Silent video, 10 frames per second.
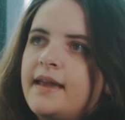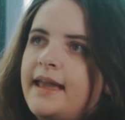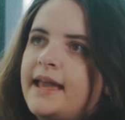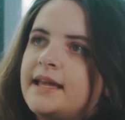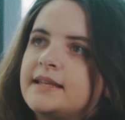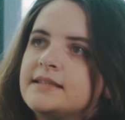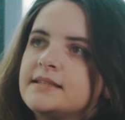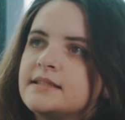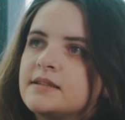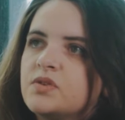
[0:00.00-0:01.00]

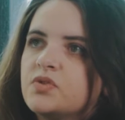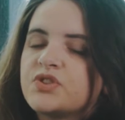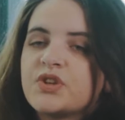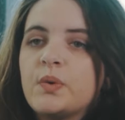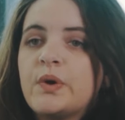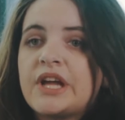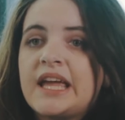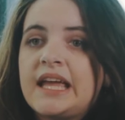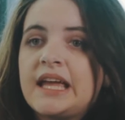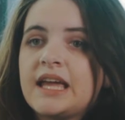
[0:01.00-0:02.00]
And also
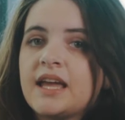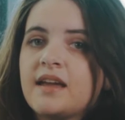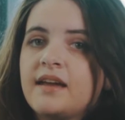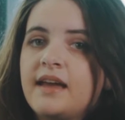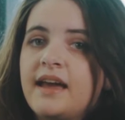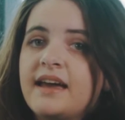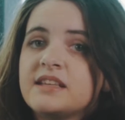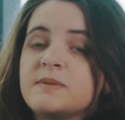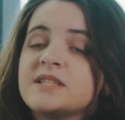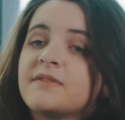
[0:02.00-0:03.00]
working uh,
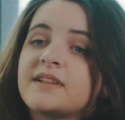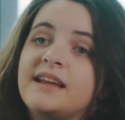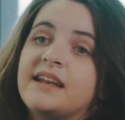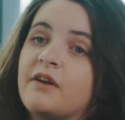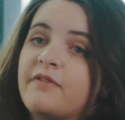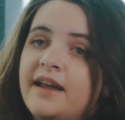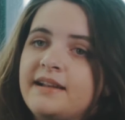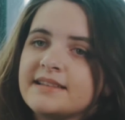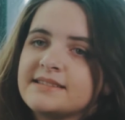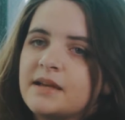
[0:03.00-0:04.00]
specifically in our
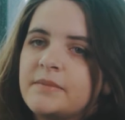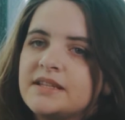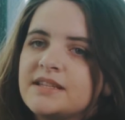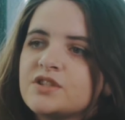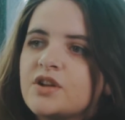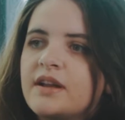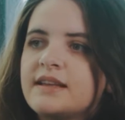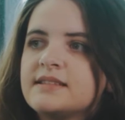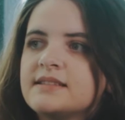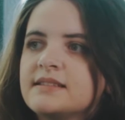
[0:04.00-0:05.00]
final assignment, it showed
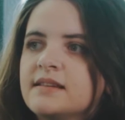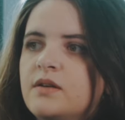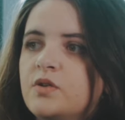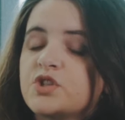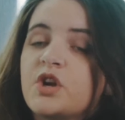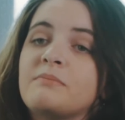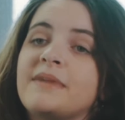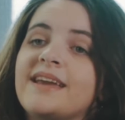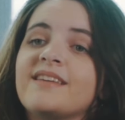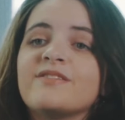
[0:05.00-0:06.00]
us or showed
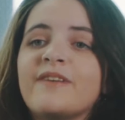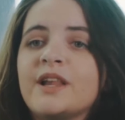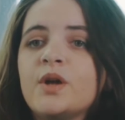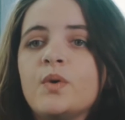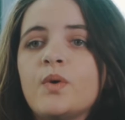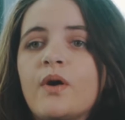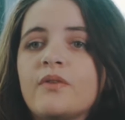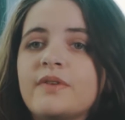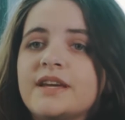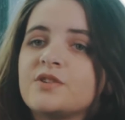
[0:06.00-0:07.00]
me the value
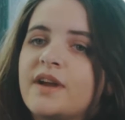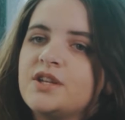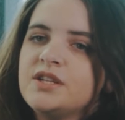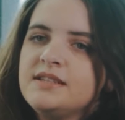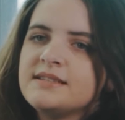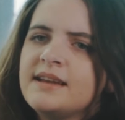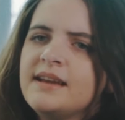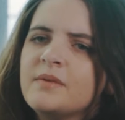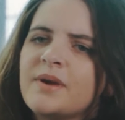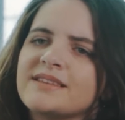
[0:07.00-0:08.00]
of iterations
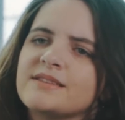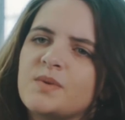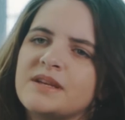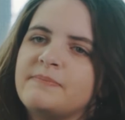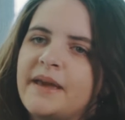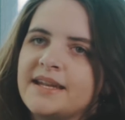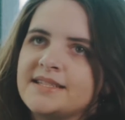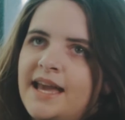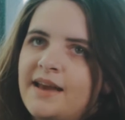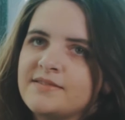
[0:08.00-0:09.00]
because it's always better
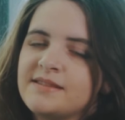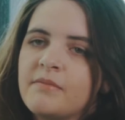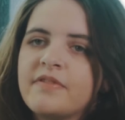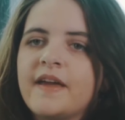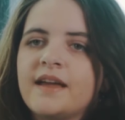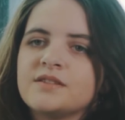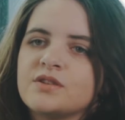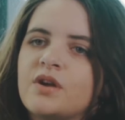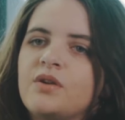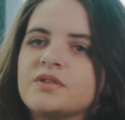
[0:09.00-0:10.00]
to have something to
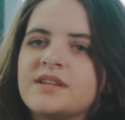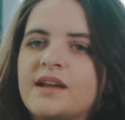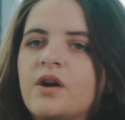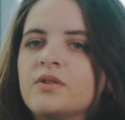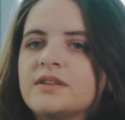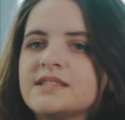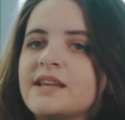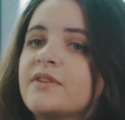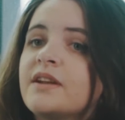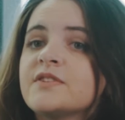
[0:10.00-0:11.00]
show your stakeholders
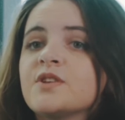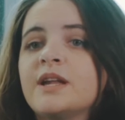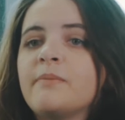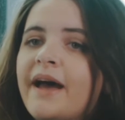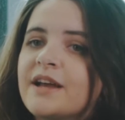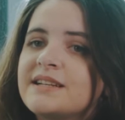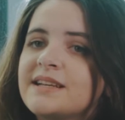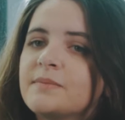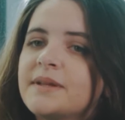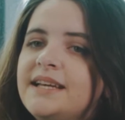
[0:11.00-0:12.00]
even if it's only partially
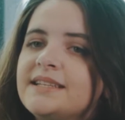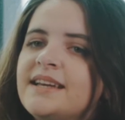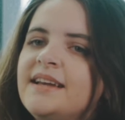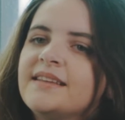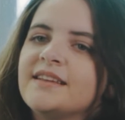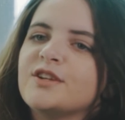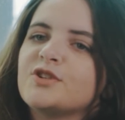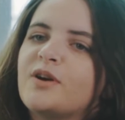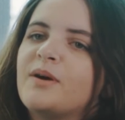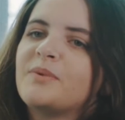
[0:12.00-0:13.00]
complete than to
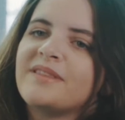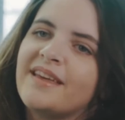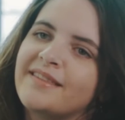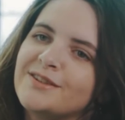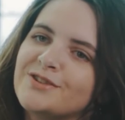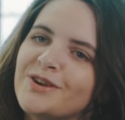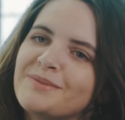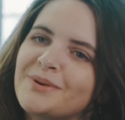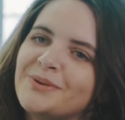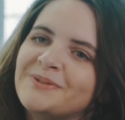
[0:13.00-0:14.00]
show up with nothing to show
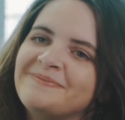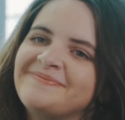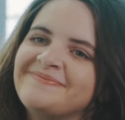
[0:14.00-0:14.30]
them at all.